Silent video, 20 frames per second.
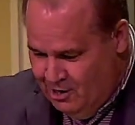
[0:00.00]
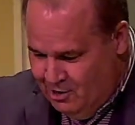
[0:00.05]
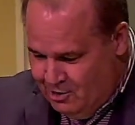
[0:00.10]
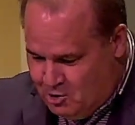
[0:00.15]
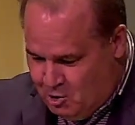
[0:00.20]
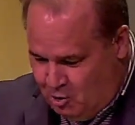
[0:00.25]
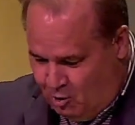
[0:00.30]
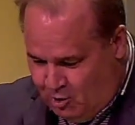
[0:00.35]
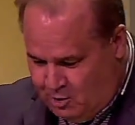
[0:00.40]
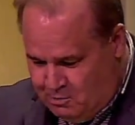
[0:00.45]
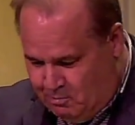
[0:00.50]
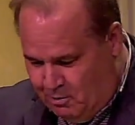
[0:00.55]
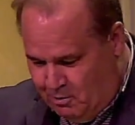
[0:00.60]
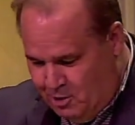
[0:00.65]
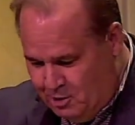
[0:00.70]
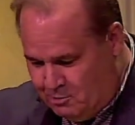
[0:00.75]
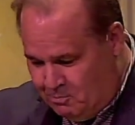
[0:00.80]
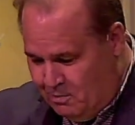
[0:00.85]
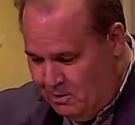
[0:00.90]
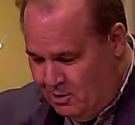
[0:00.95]
George Bush,
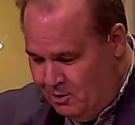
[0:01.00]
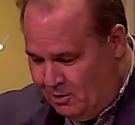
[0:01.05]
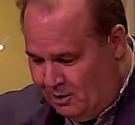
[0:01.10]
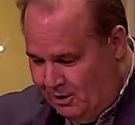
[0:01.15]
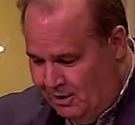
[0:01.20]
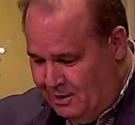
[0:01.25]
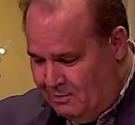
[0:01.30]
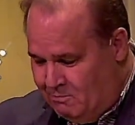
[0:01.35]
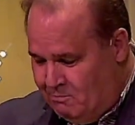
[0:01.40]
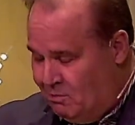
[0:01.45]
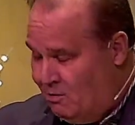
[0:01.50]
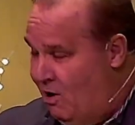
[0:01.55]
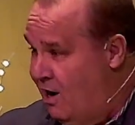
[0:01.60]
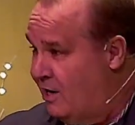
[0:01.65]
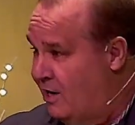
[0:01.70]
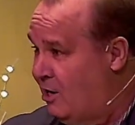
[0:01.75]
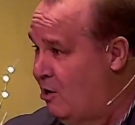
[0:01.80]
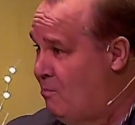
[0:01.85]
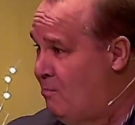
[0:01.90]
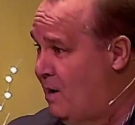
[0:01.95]
Bill Clinton, Barack
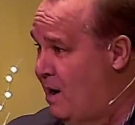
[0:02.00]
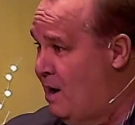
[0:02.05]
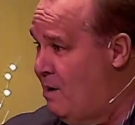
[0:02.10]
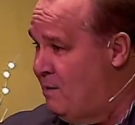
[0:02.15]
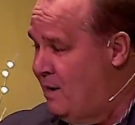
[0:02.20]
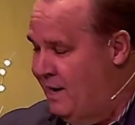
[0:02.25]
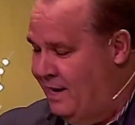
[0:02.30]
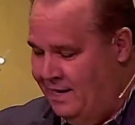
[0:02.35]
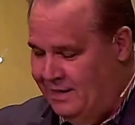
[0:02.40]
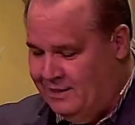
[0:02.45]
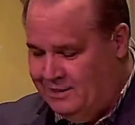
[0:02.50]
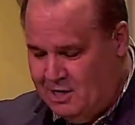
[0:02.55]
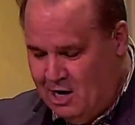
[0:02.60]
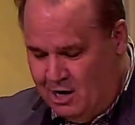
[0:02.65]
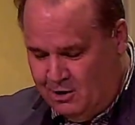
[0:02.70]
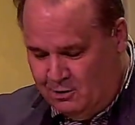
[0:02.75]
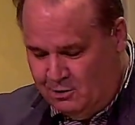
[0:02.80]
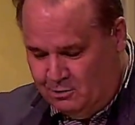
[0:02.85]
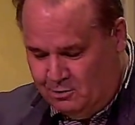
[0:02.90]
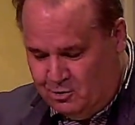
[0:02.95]
Obama, and
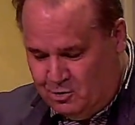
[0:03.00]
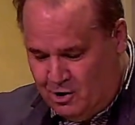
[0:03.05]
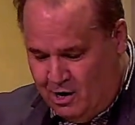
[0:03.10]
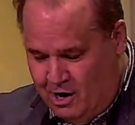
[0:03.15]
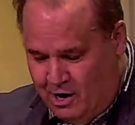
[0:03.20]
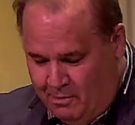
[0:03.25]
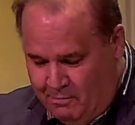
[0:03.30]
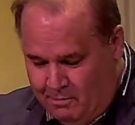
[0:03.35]
Donald Trump.